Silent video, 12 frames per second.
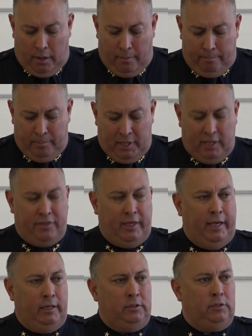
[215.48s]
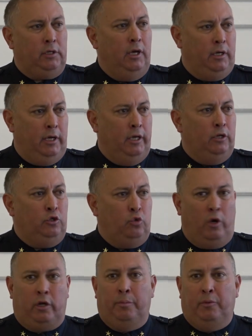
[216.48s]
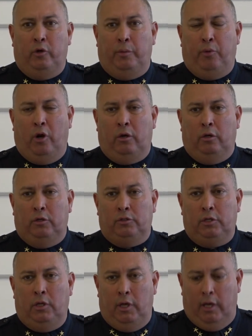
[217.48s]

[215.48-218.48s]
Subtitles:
Many thanks again to our community partners.